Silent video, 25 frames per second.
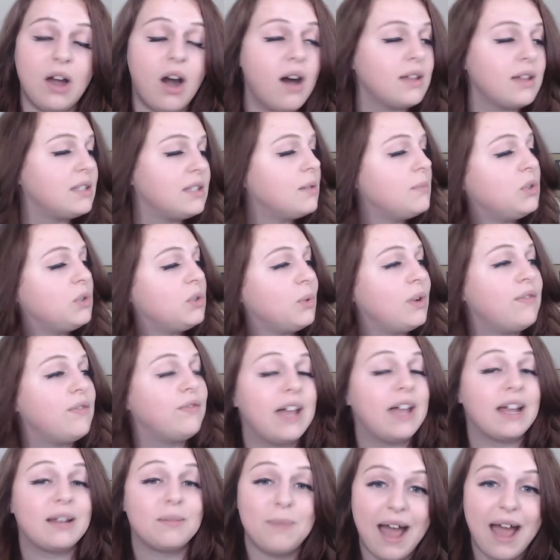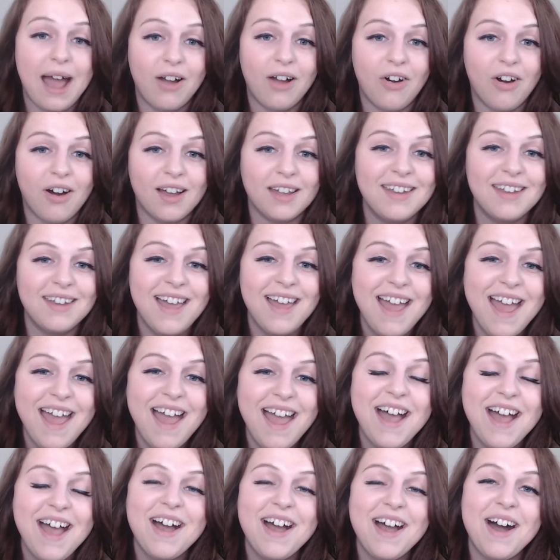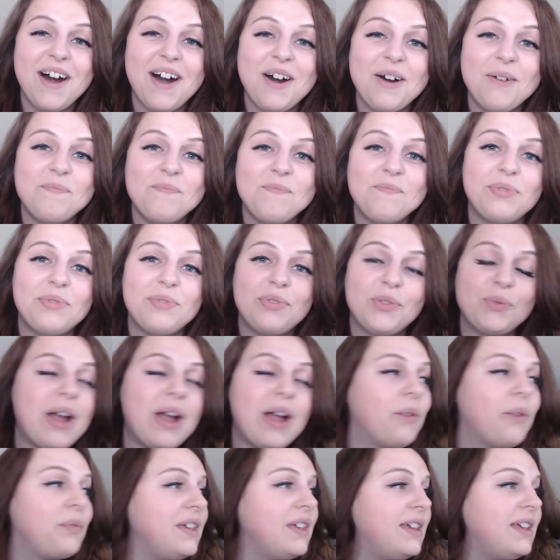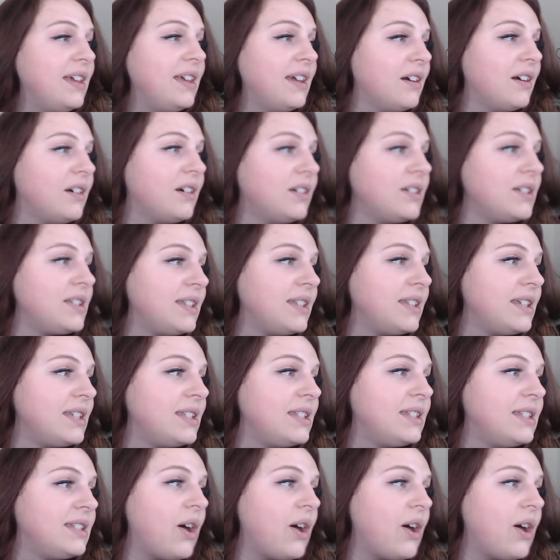awesome to reflect back on throughout the years.